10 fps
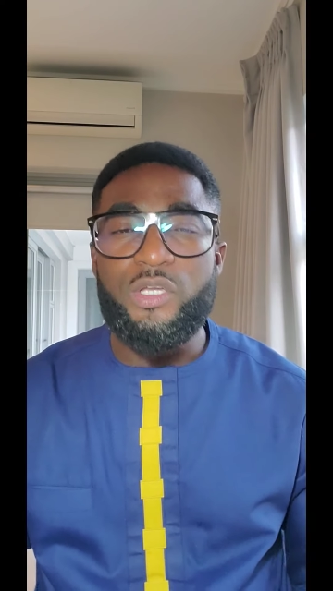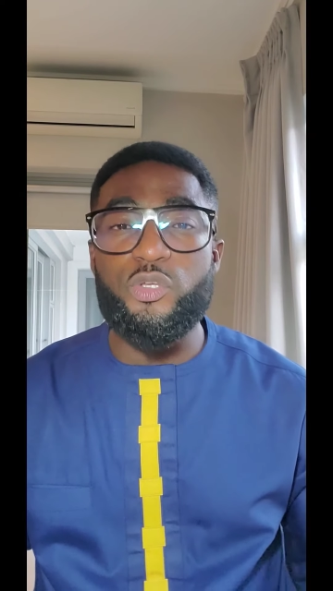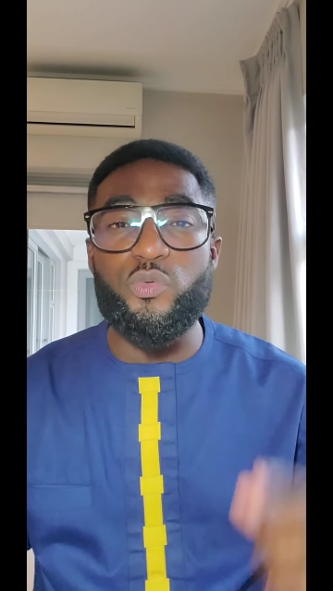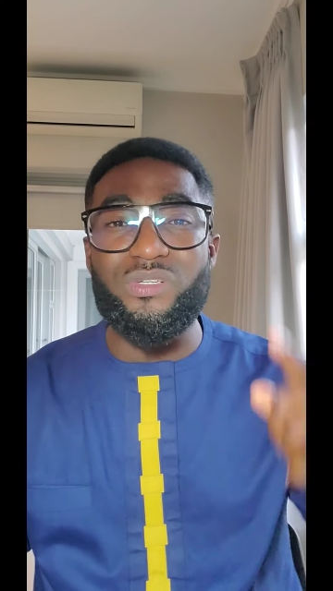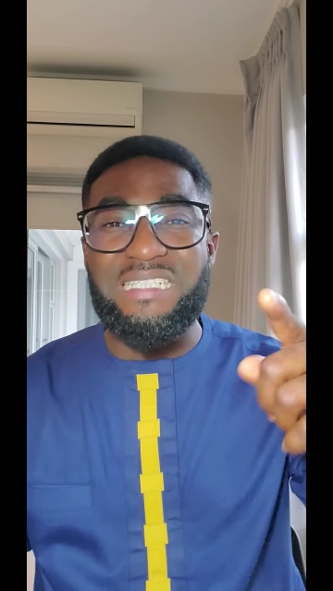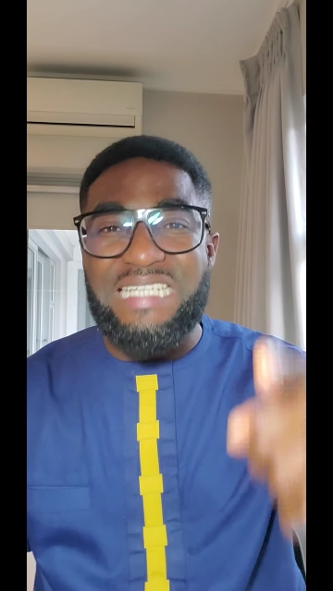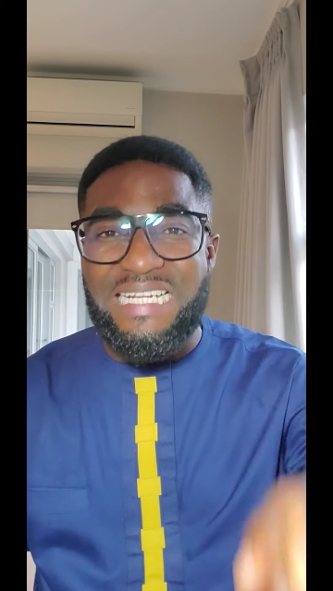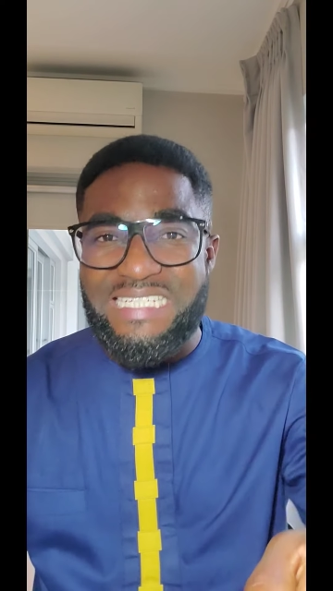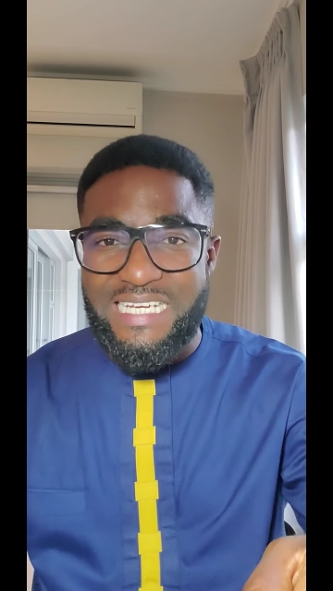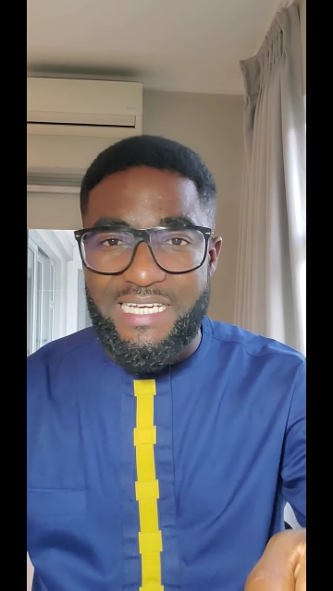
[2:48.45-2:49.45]
You will
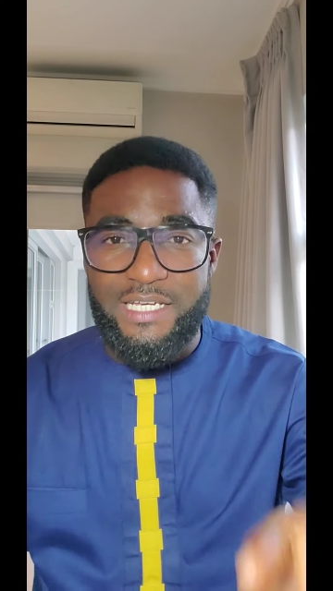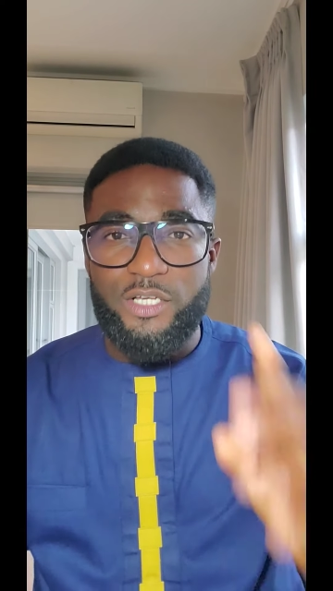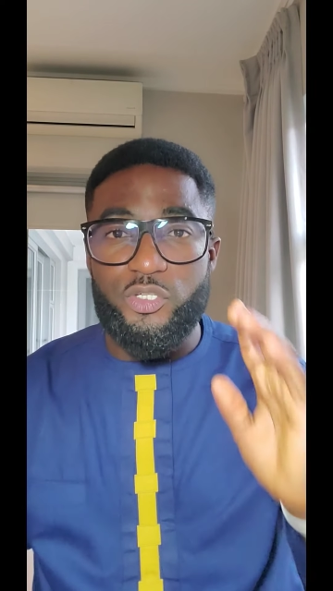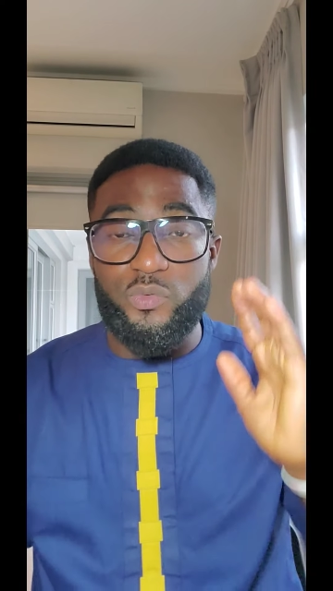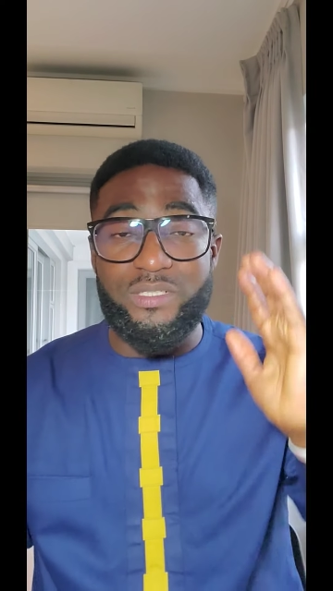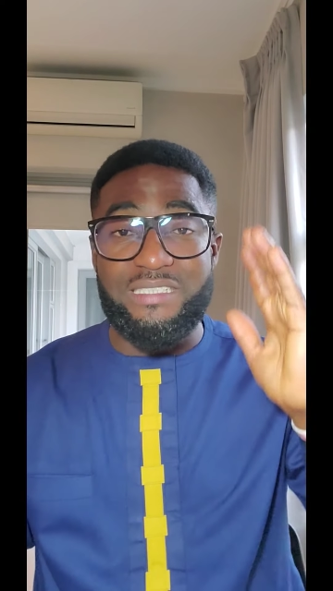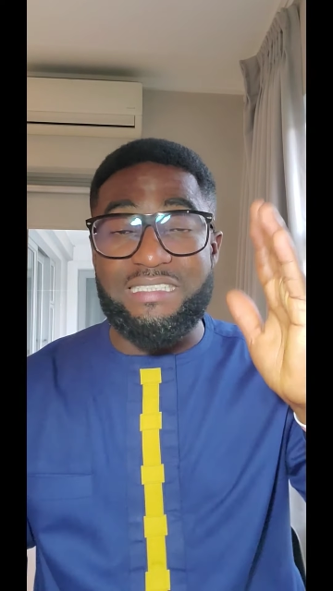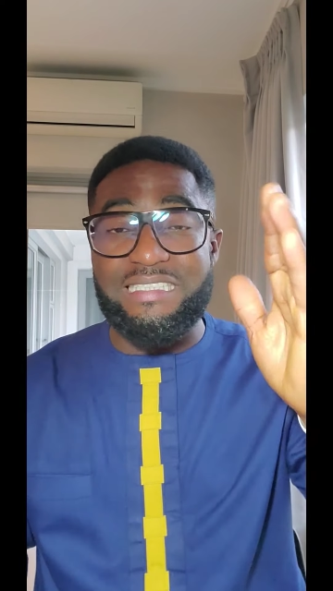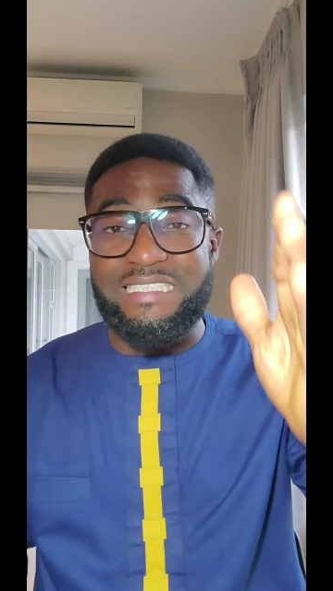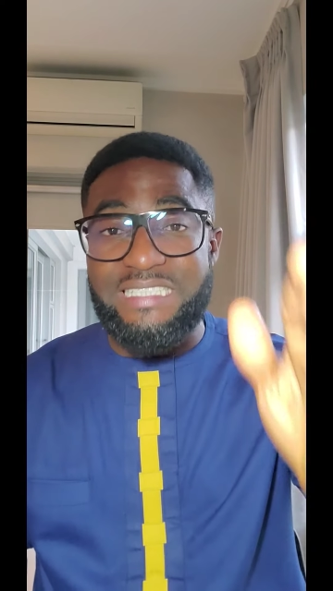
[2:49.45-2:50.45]
get there. You will
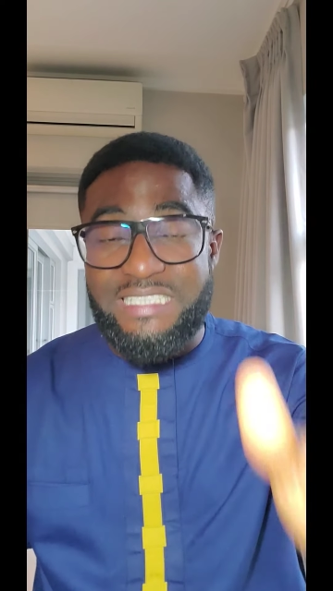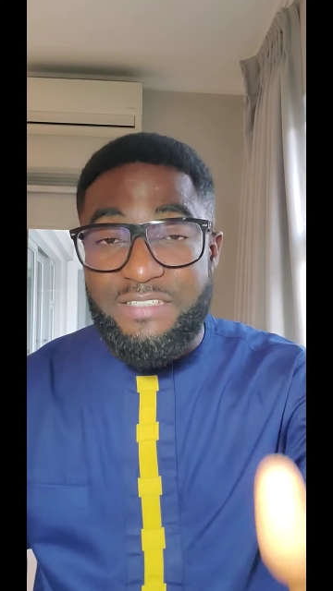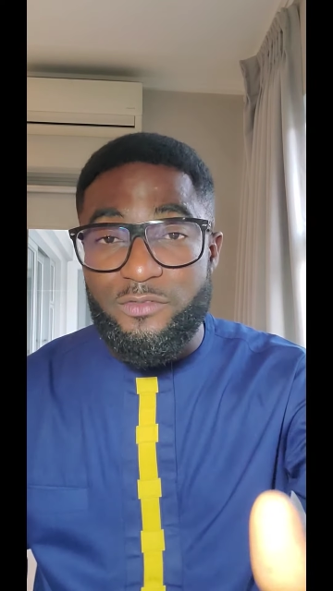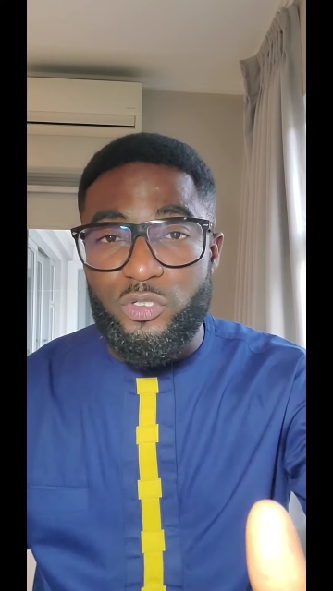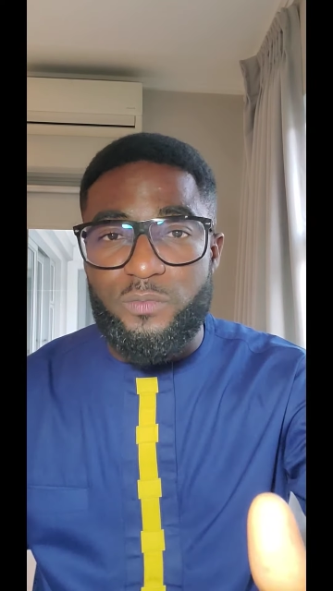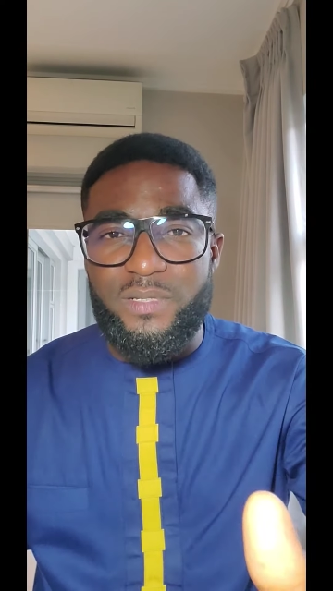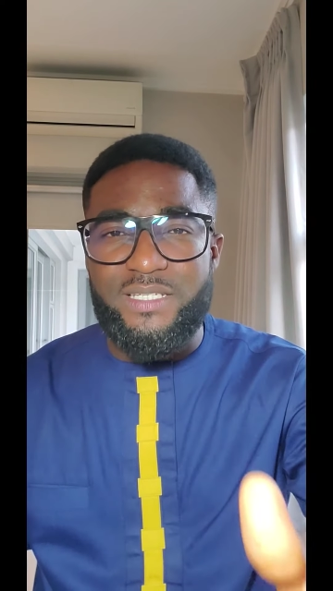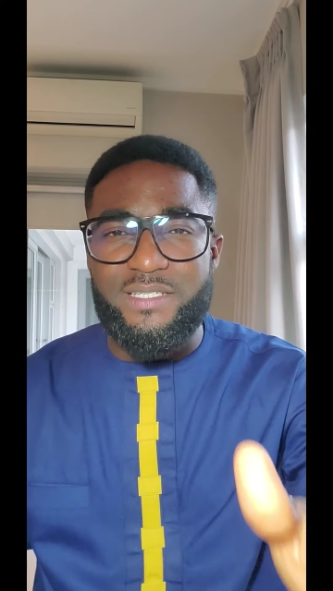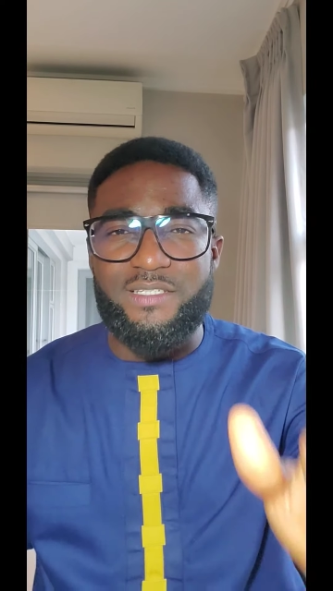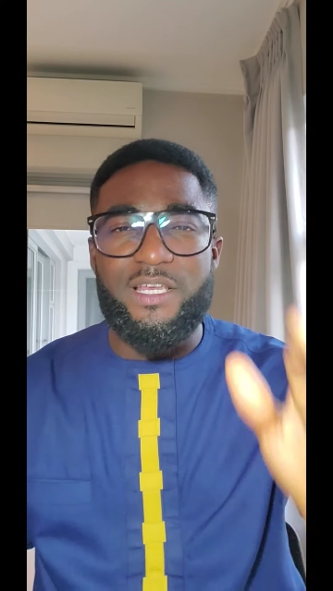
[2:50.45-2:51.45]
receive those
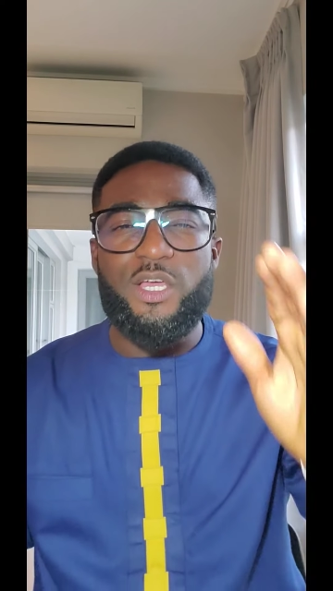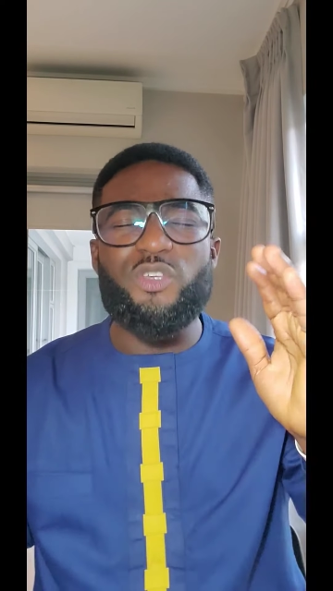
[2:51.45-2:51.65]
blessings.